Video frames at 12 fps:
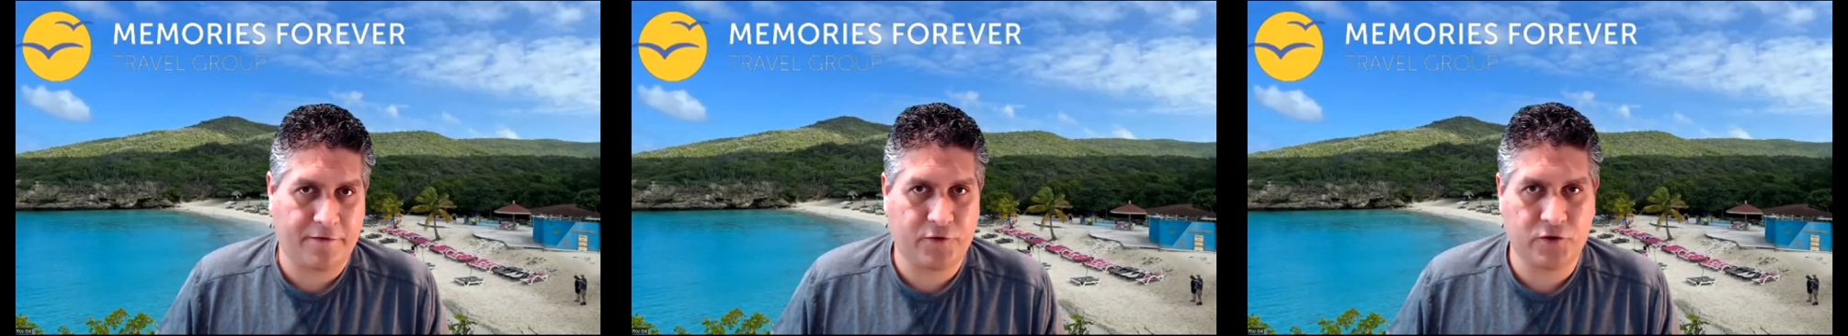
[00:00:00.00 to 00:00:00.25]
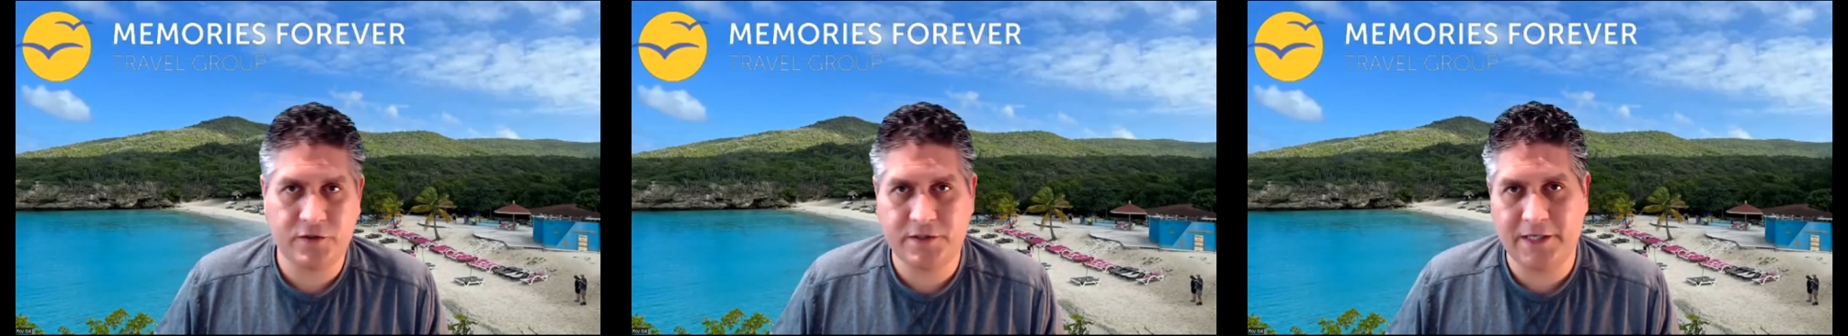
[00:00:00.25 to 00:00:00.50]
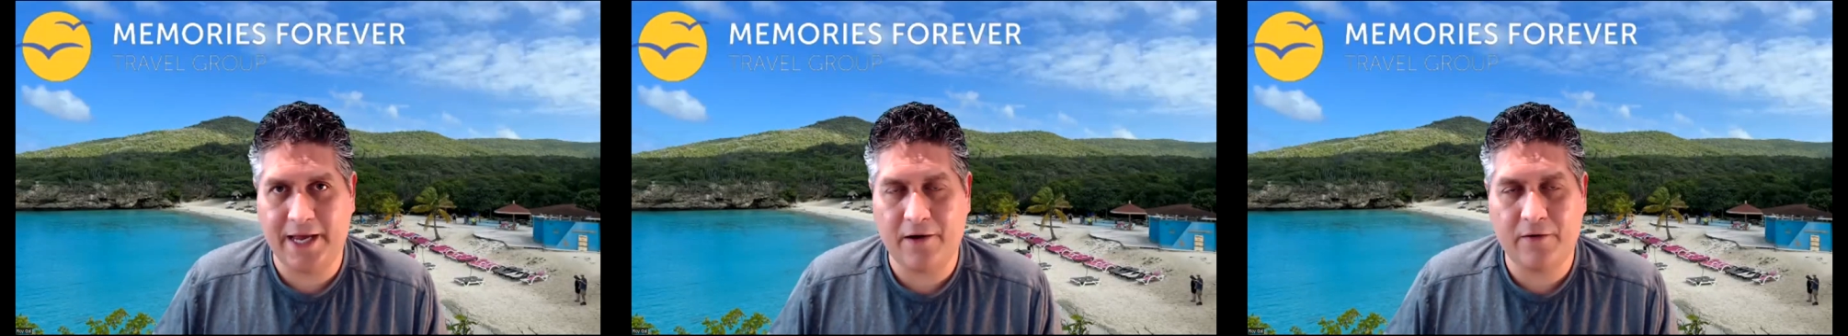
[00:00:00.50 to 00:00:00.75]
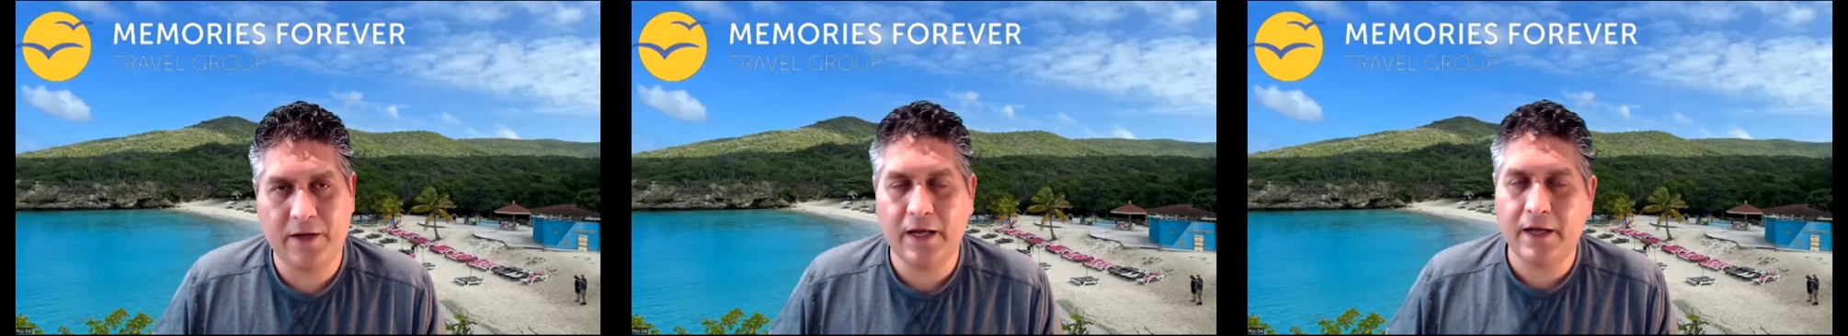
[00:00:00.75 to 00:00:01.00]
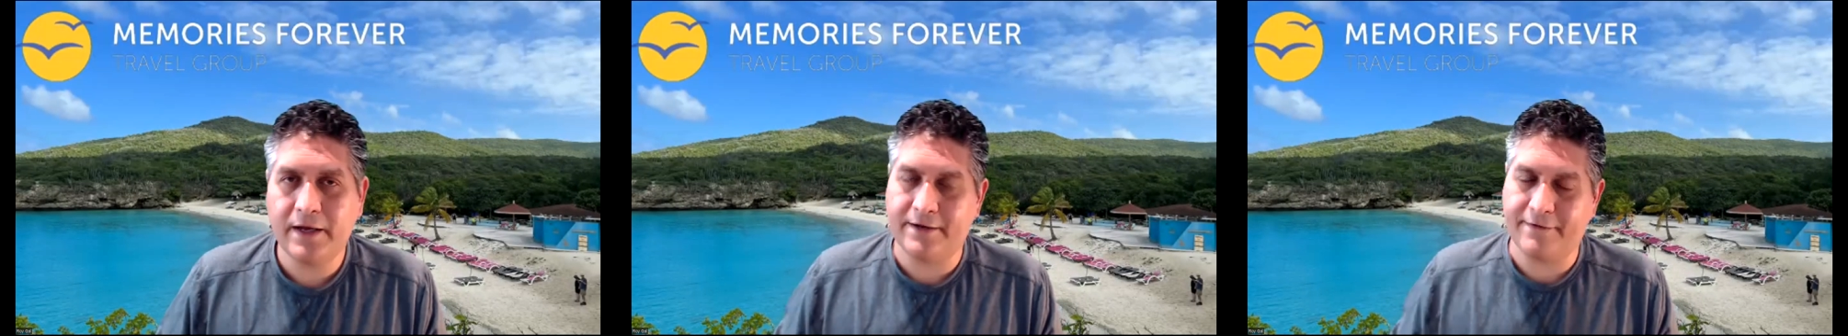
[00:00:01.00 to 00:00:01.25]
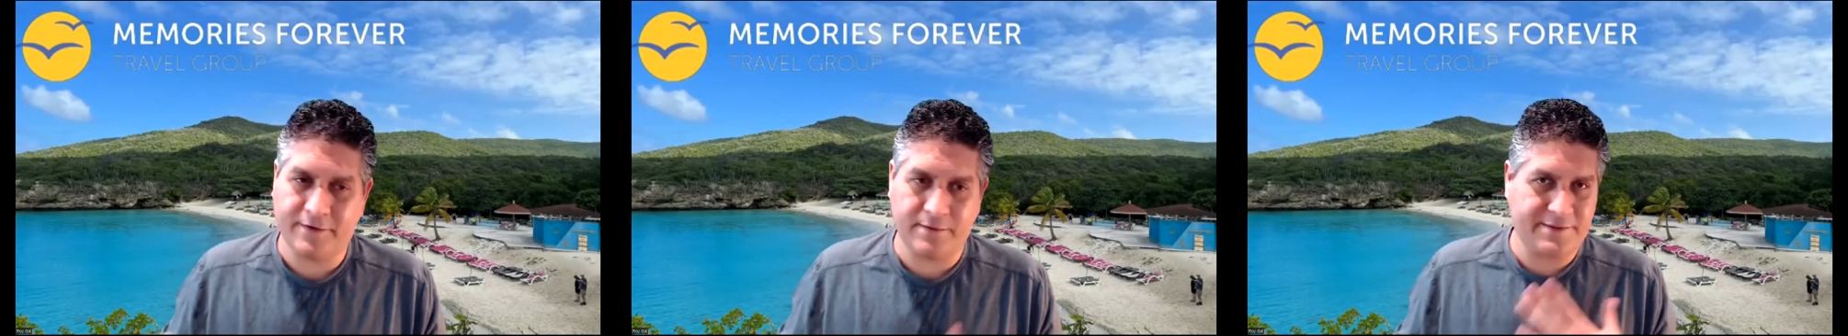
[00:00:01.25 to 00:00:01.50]
Jersey area and
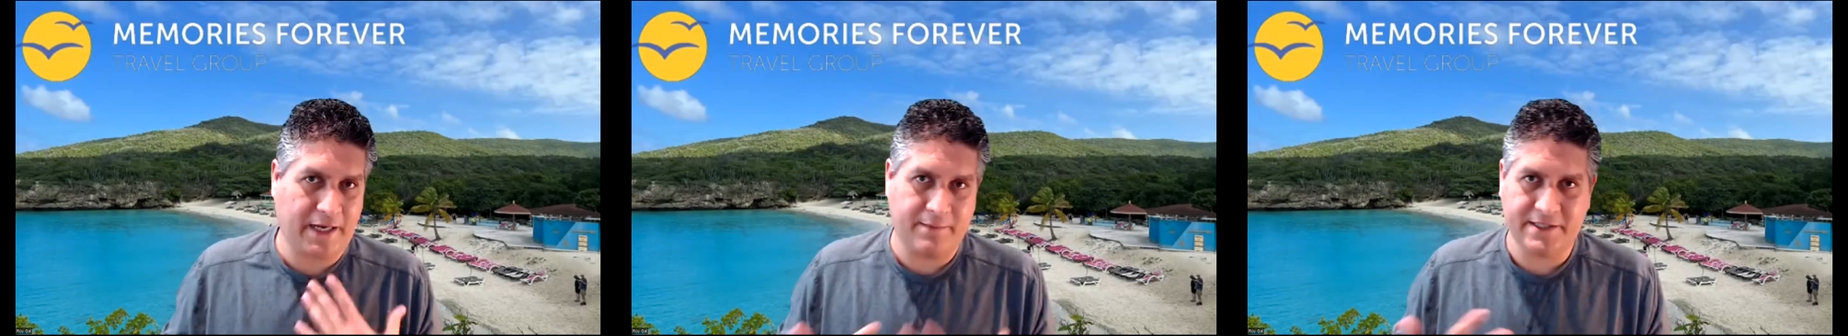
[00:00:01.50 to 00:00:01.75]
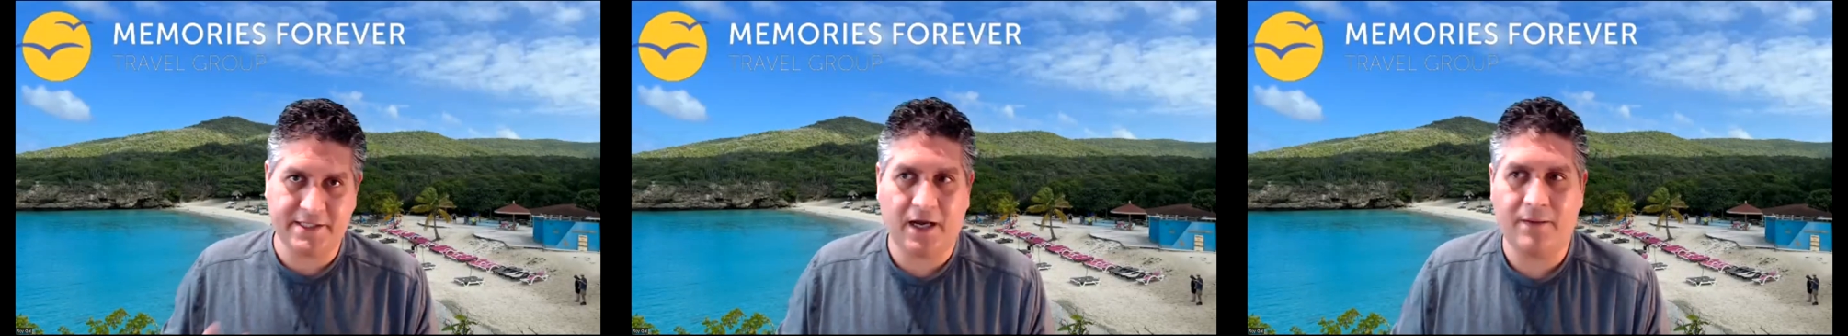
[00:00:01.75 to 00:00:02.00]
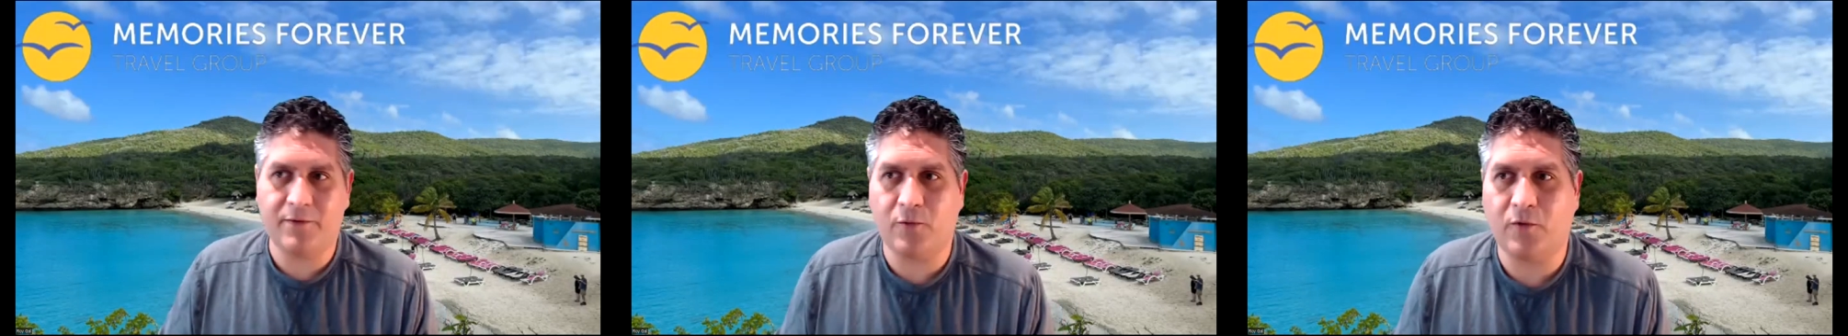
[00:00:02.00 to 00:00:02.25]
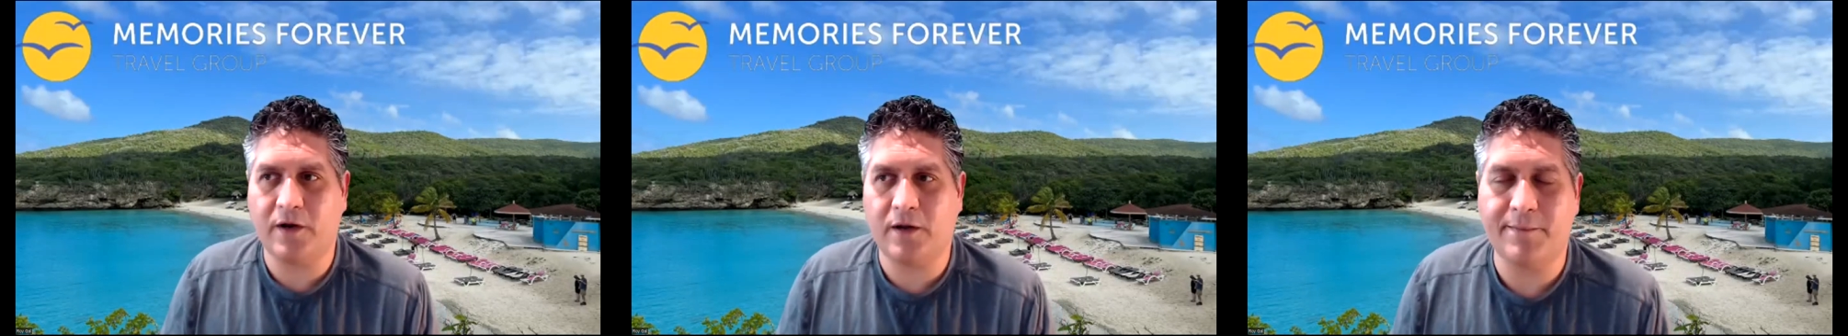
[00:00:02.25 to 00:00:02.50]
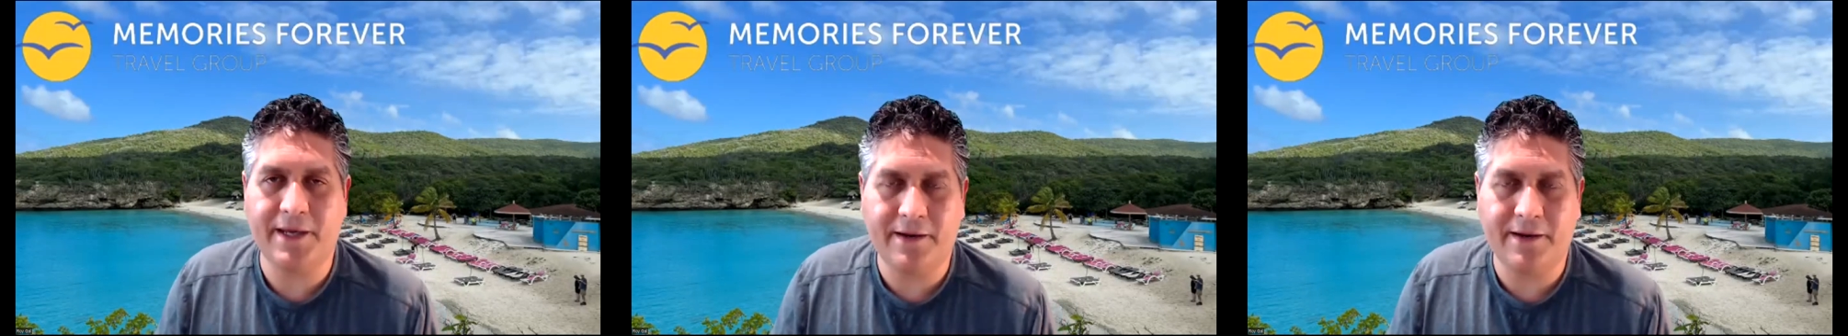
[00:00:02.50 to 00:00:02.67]
from time to time you want to meet